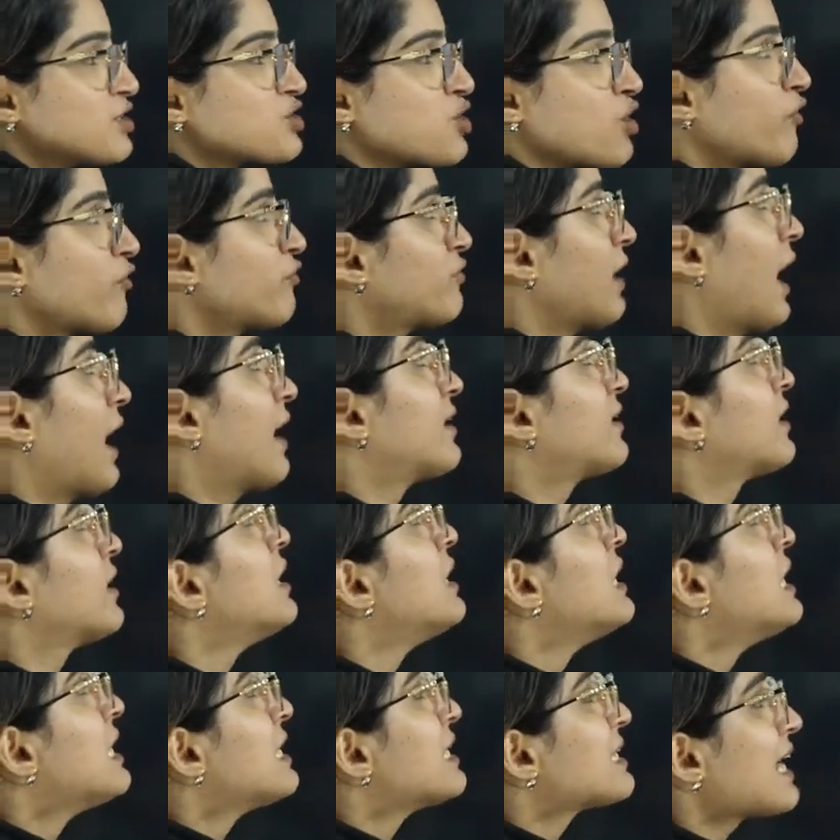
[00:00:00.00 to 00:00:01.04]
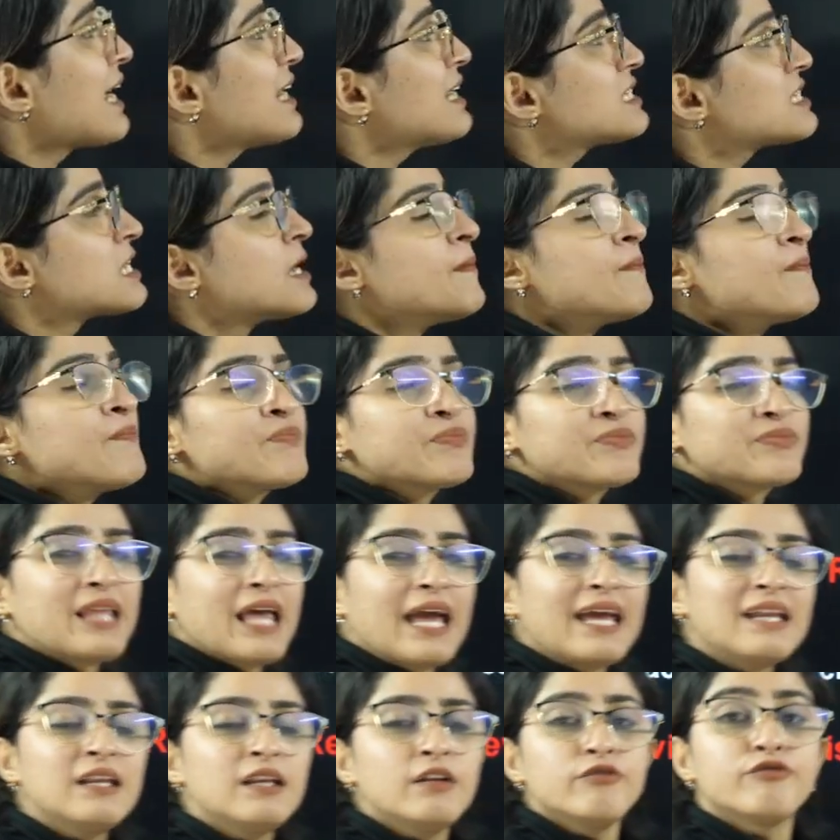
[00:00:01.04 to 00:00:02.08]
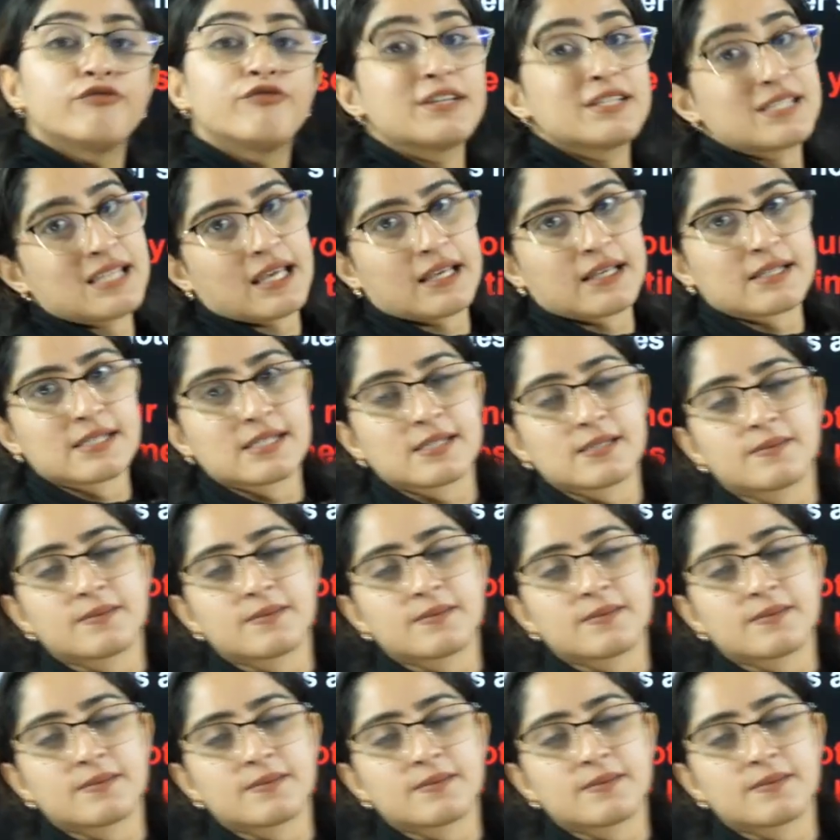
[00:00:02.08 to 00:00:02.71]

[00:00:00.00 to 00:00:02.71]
of that, right? Then physics.